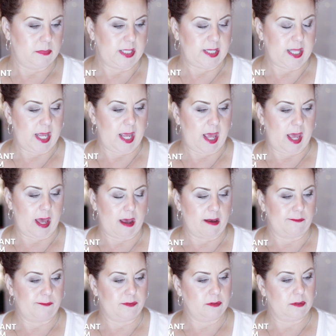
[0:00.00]
that they
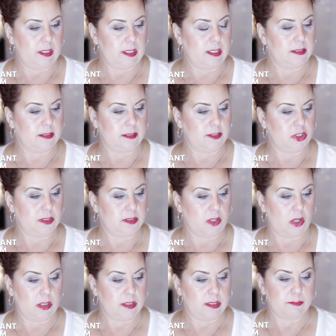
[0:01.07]
have I guess it's just
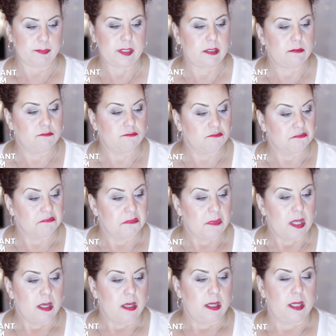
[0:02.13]
called Lippe
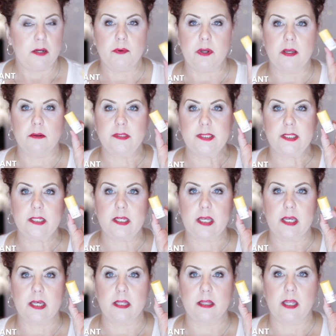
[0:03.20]
anyway it was in a
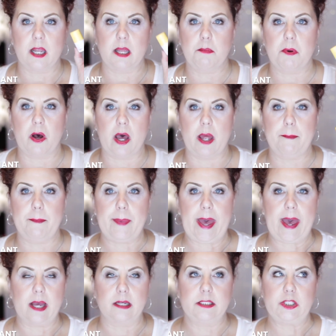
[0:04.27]
kit that I bought
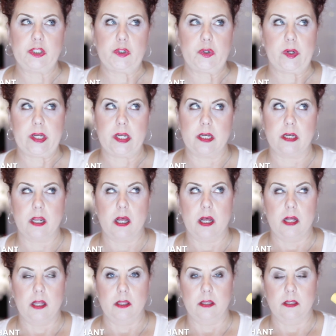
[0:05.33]
back during
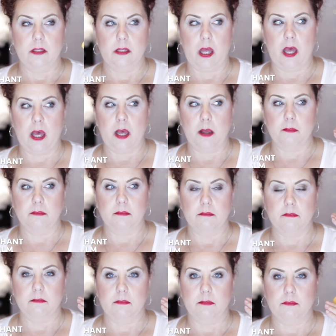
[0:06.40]
um,
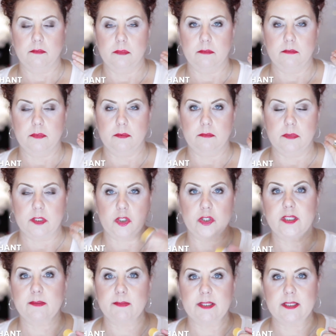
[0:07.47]
the
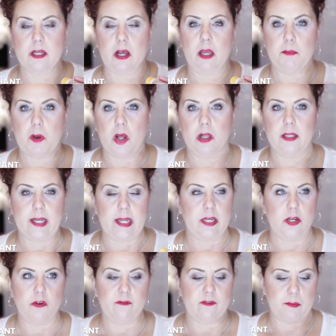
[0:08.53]
Christmas time holiday
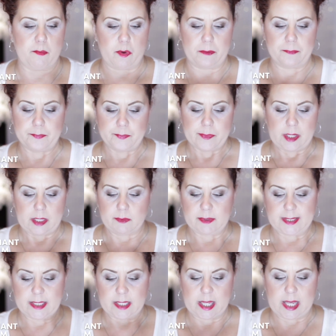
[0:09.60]
in November. It
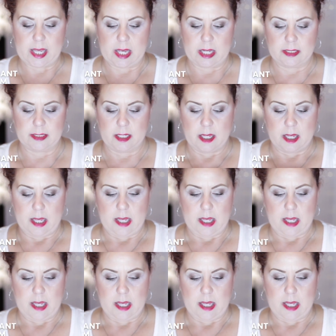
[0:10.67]
was in a kit.